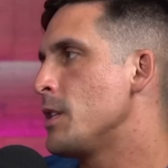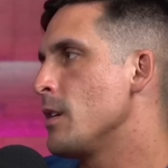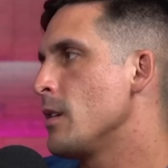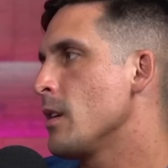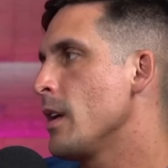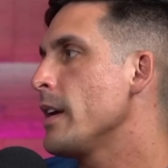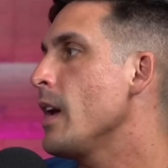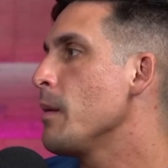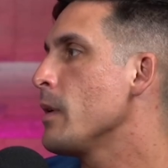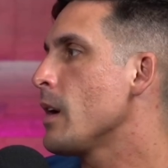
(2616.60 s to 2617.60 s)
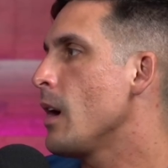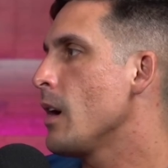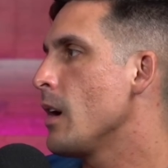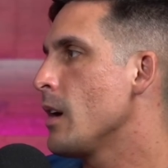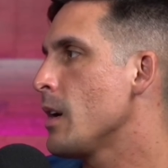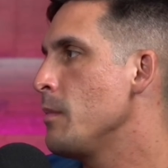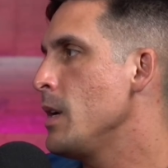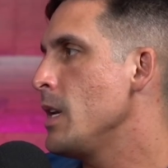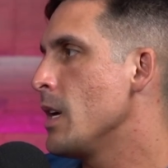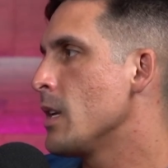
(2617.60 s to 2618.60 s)
you and you're like, yeah, I'm a
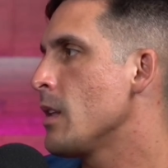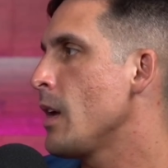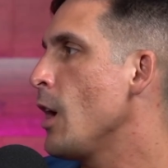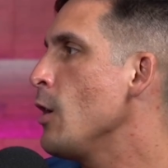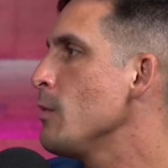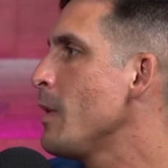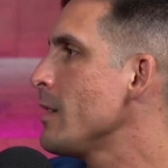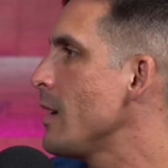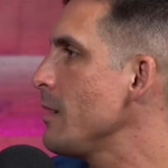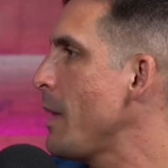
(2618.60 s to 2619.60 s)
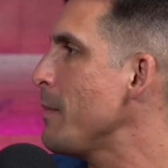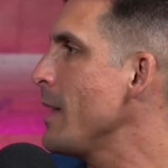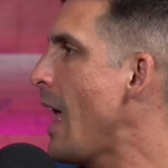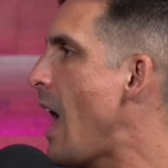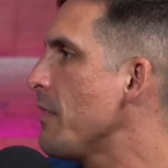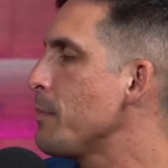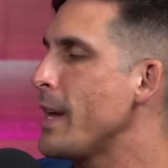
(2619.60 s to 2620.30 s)
comedian. They're like, oh, make me laugh. Bitch,